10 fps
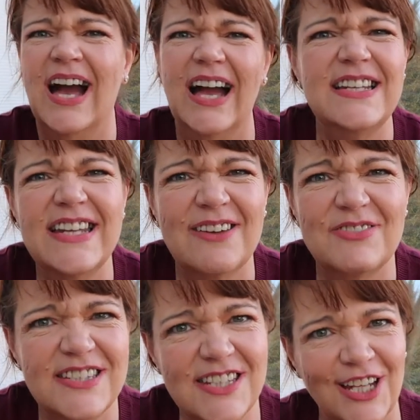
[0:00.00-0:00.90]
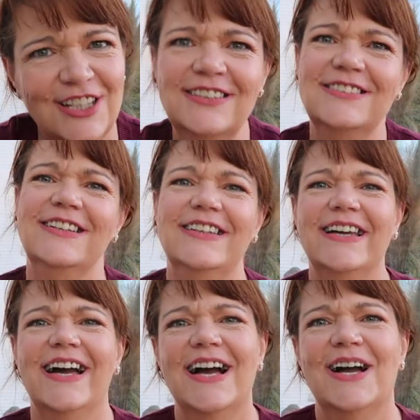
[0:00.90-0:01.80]
I didn't have a son,
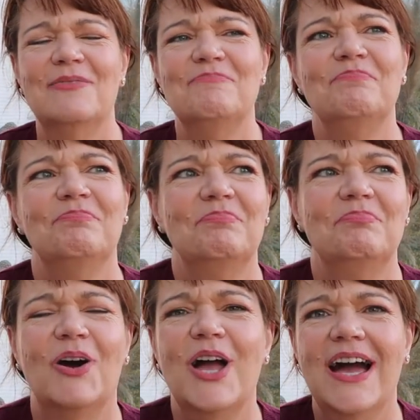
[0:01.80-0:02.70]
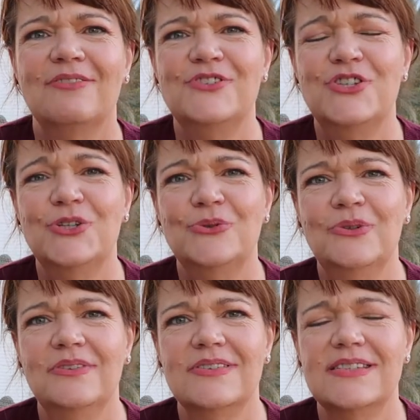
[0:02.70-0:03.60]
um, but I have two
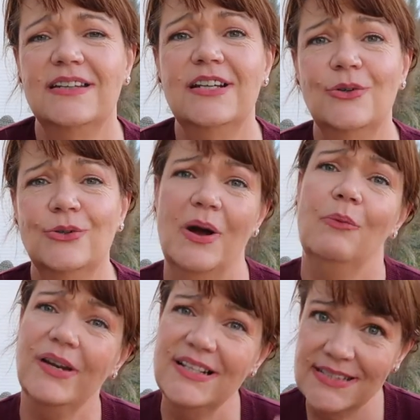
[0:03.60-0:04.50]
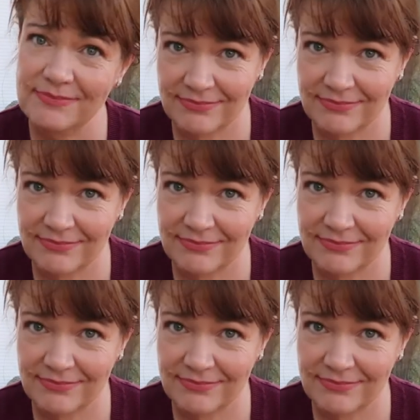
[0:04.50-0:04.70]
son-in-law. Well, one is